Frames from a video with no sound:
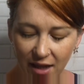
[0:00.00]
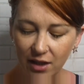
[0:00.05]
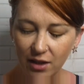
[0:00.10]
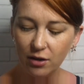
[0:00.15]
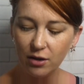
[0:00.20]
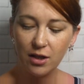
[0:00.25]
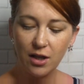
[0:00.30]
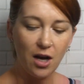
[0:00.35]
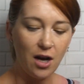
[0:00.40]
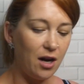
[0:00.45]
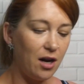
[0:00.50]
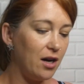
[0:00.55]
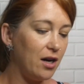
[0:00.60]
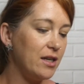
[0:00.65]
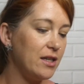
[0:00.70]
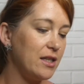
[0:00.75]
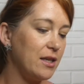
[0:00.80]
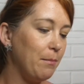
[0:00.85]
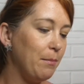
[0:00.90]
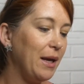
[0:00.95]
a little
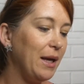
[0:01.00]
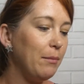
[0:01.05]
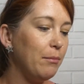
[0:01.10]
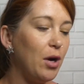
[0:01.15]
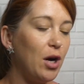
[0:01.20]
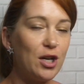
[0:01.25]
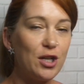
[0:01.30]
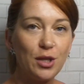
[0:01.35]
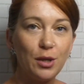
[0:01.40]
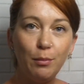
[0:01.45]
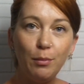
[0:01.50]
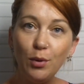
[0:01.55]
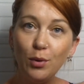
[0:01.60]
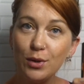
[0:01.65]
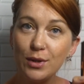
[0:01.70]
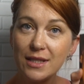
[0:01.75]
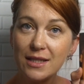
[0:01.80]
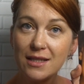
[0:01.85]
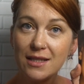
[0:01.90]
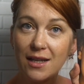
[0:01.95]
card, pink parcel
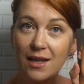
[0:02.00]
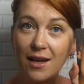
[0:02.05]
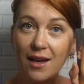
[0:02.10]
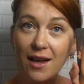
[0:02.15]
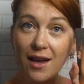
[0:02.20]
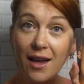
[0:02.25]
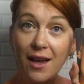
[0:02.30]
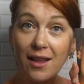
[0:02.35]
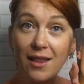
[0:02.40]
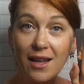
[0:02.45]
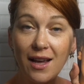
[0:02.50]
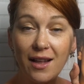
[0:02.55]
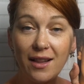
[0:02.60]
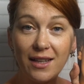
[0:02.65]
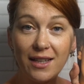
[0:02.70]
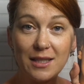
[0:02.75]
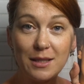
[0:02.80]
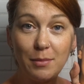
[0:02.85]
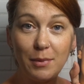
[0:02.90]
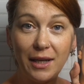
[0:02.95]
post, and that'll
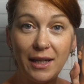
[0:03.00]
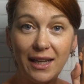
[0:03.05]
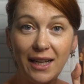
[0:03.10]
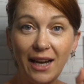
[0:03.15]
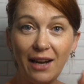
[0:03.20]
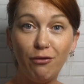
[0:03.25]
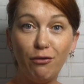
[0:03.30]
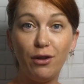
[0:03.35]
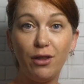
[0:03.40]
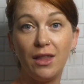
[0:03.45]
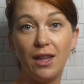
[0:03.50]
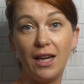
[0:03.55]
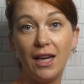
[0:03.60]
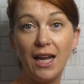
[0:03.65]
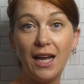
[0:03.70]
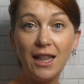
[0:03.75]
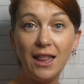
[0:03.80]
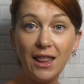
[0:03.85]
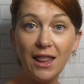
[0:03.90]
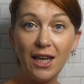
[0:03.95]
explain everything
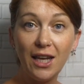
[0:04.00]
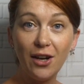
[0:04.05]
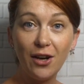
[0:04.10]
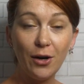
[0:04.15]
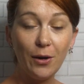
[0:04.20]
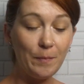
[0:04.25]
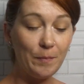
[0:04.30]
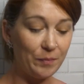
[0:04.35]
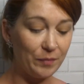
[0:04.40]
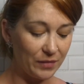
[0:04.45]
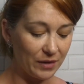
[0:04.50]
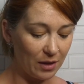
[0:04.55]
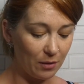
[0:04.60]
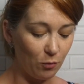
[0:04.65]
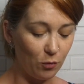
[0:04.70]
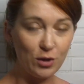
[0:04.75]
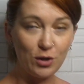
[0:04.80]
in there and